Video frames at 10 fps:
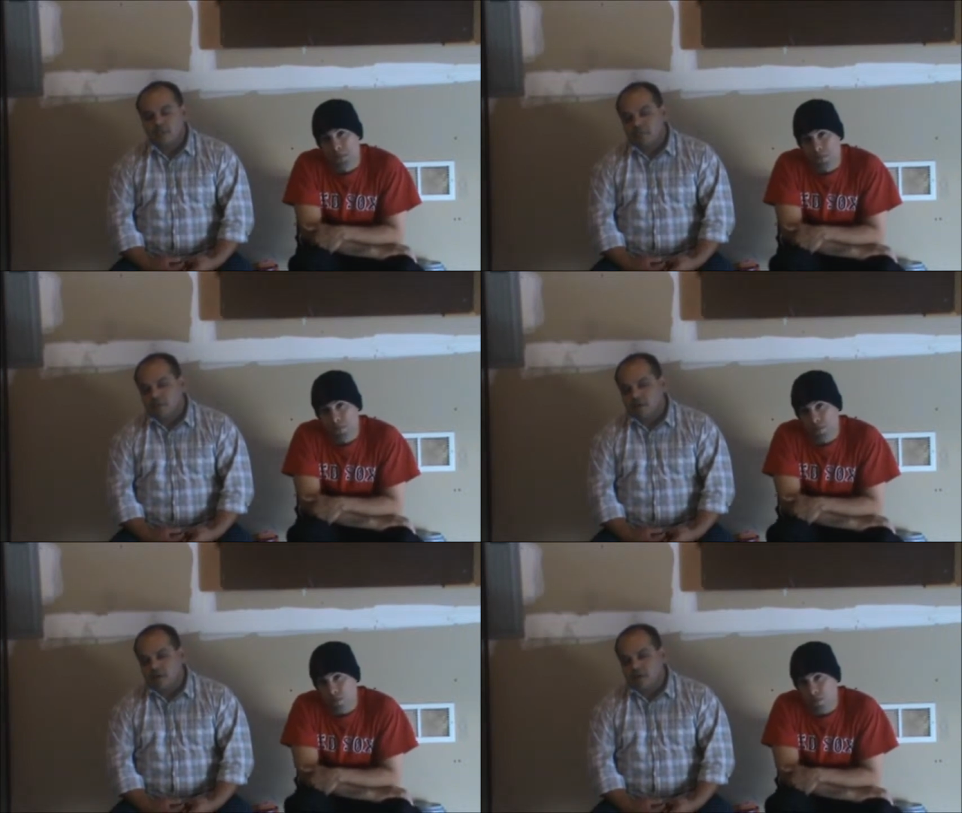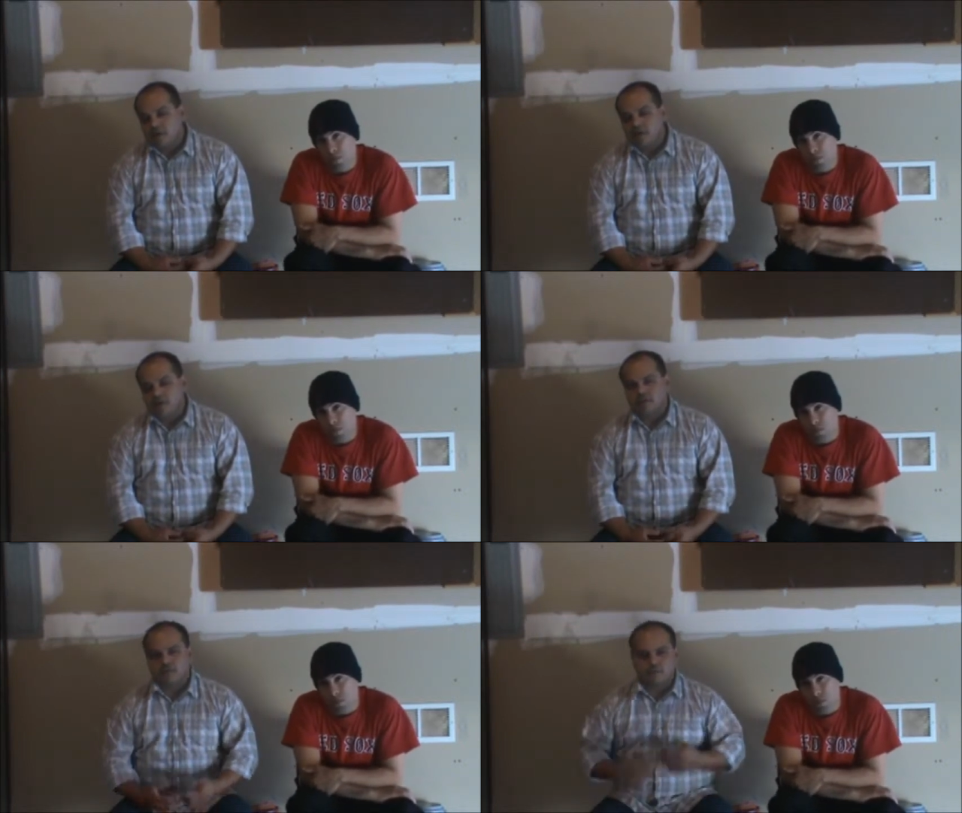But, it
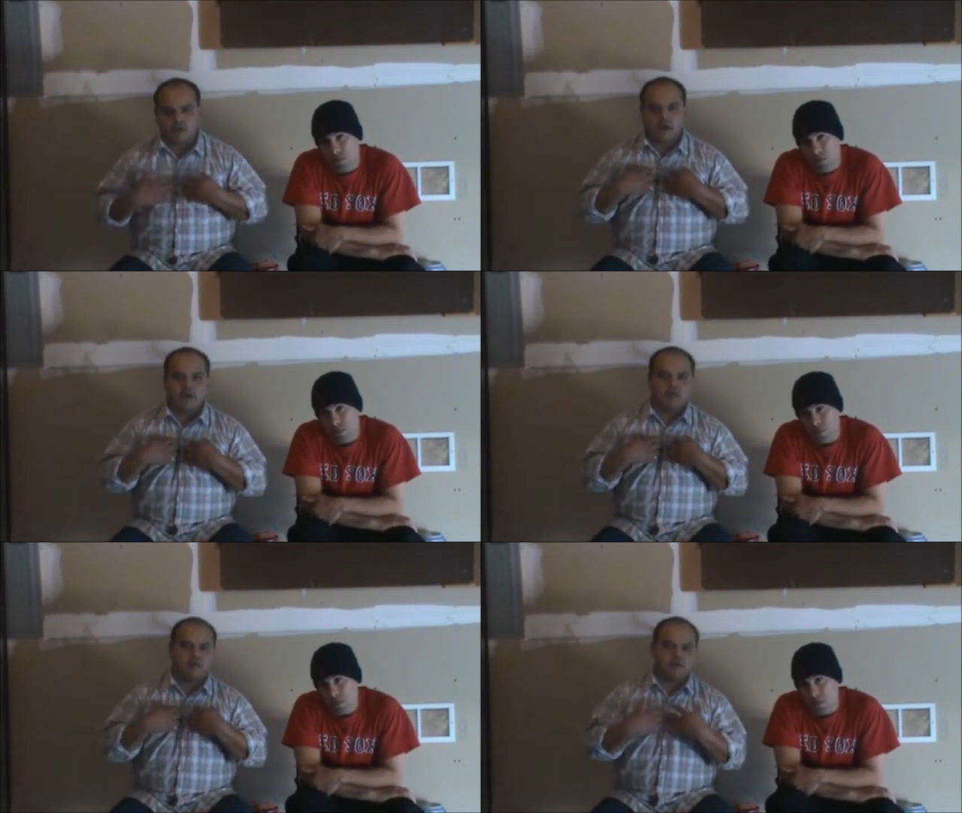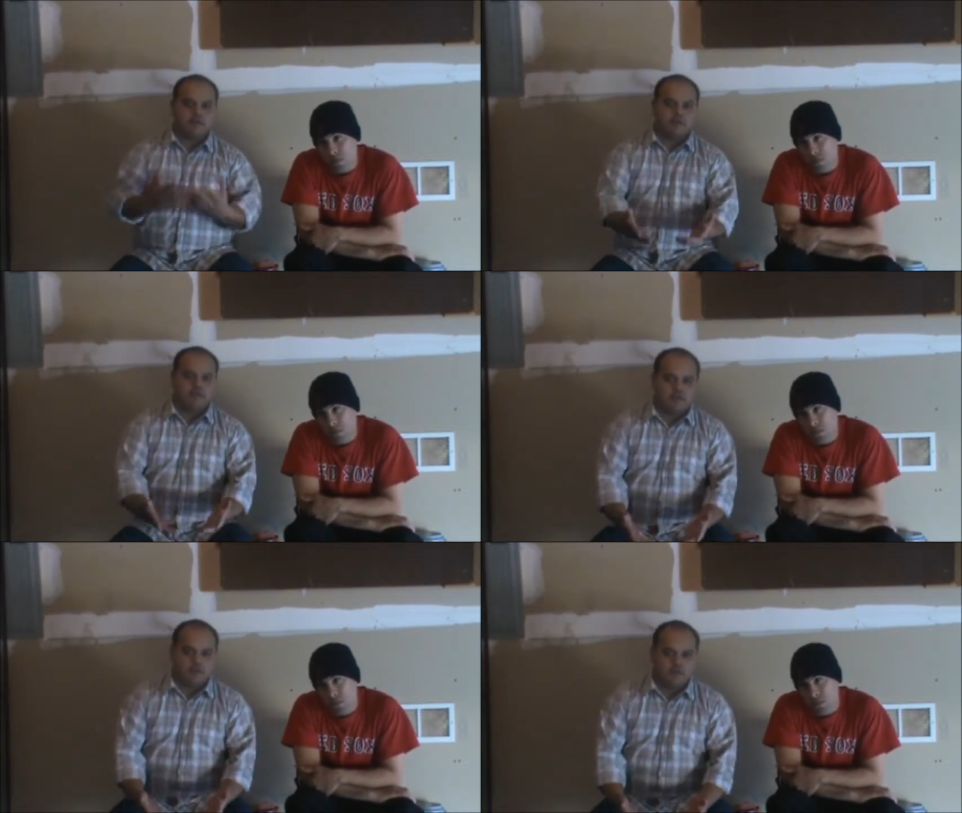is our
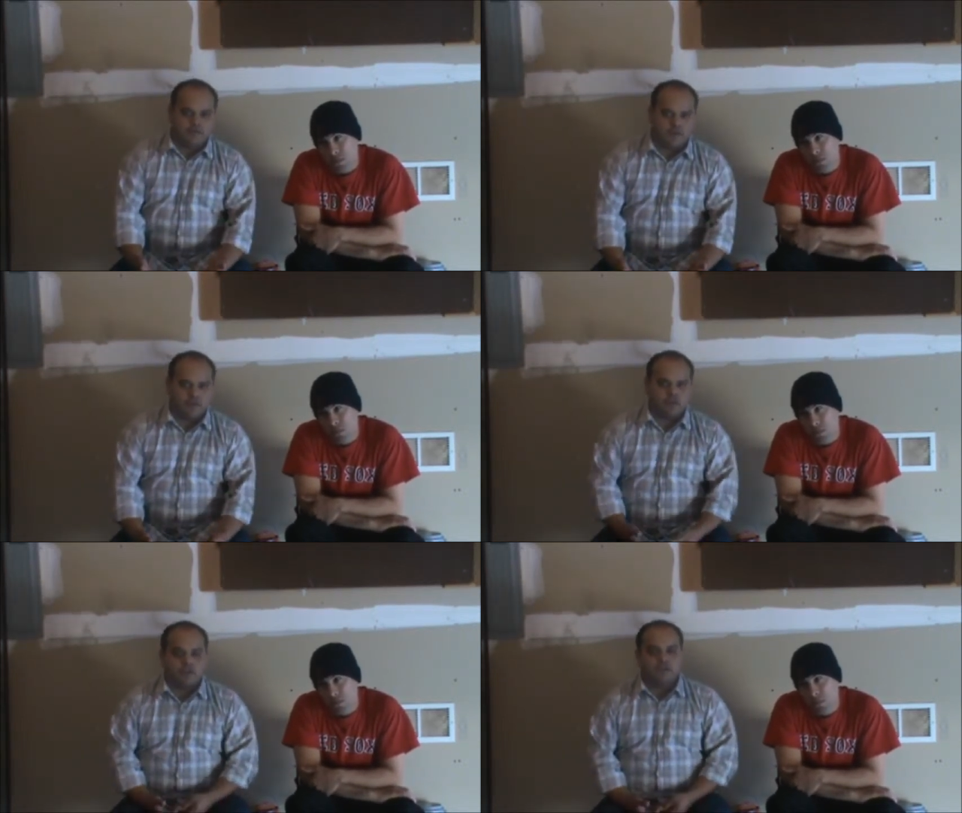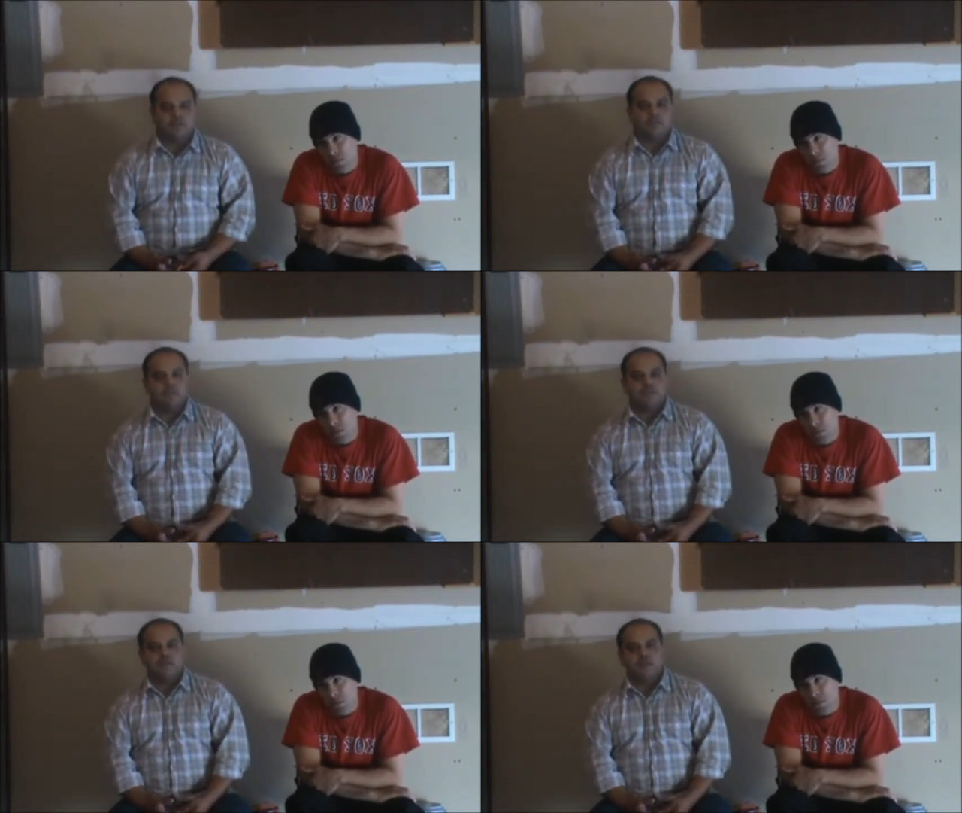version
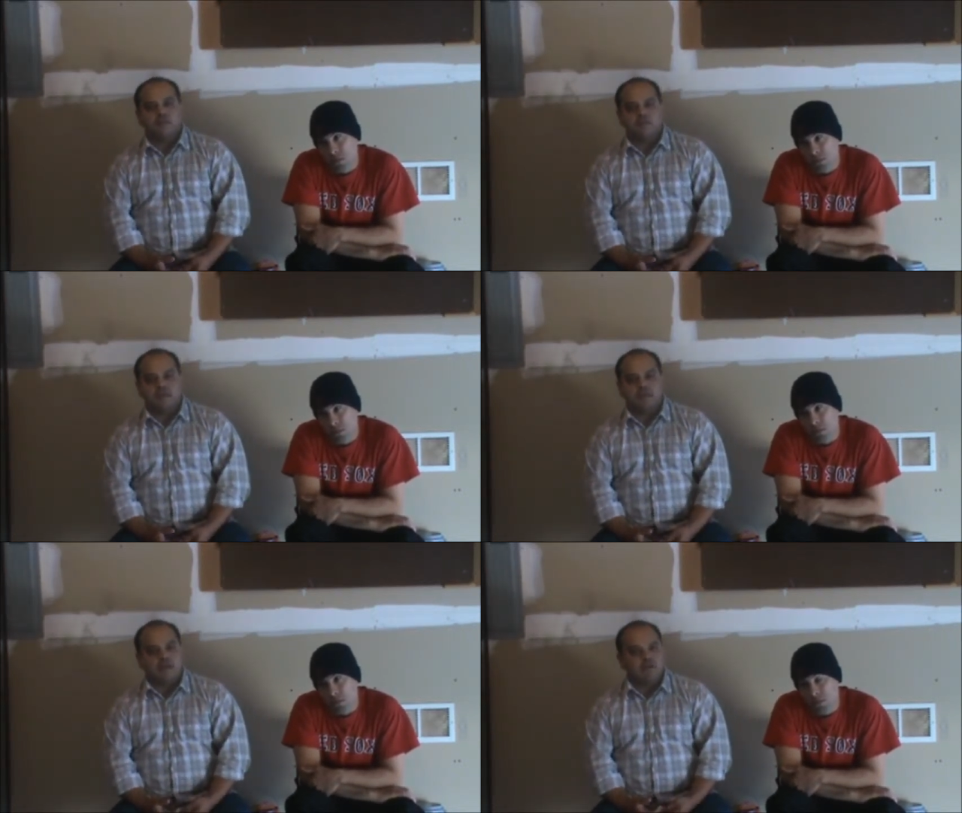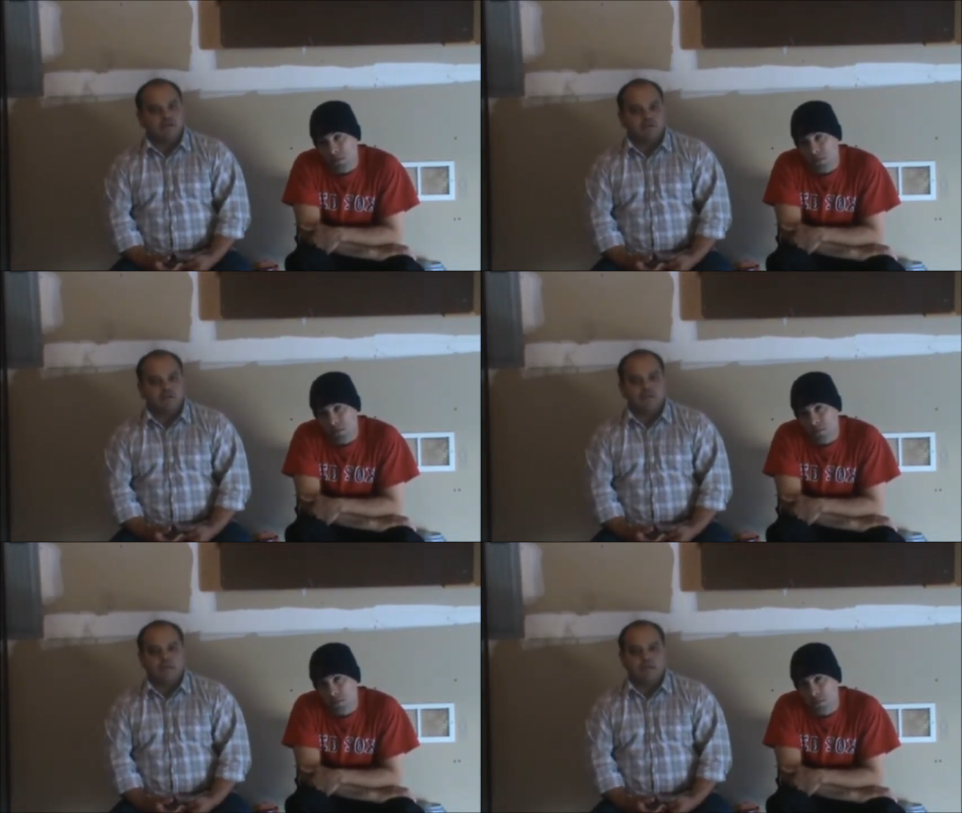of maybe how it
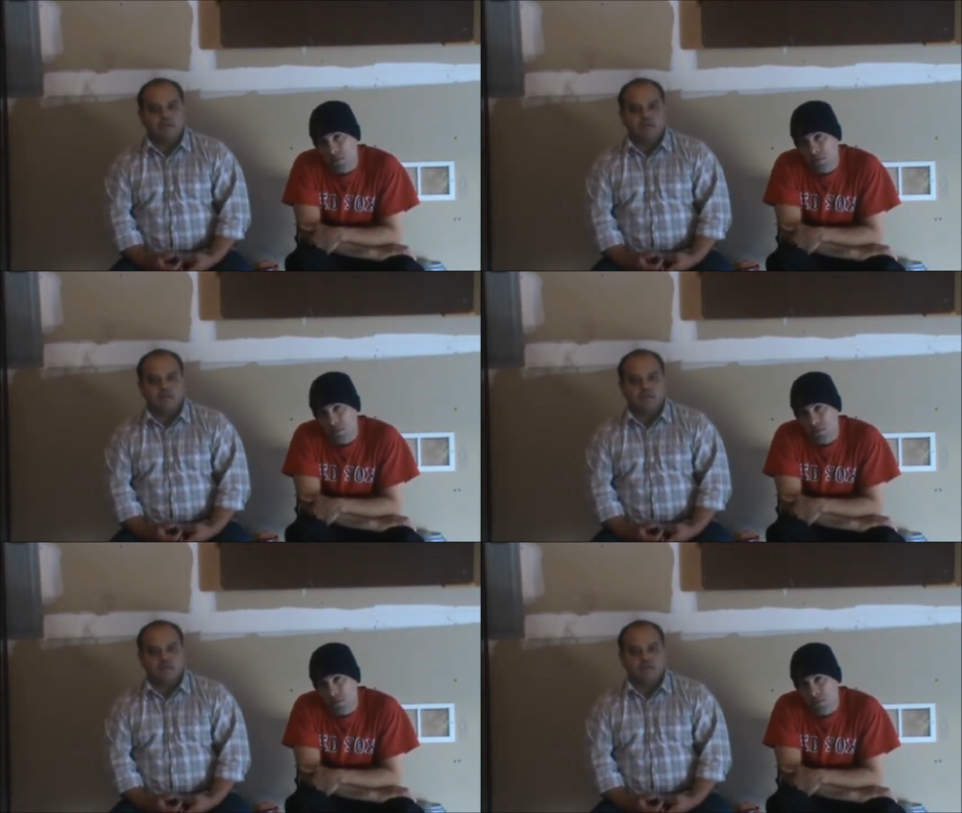should be,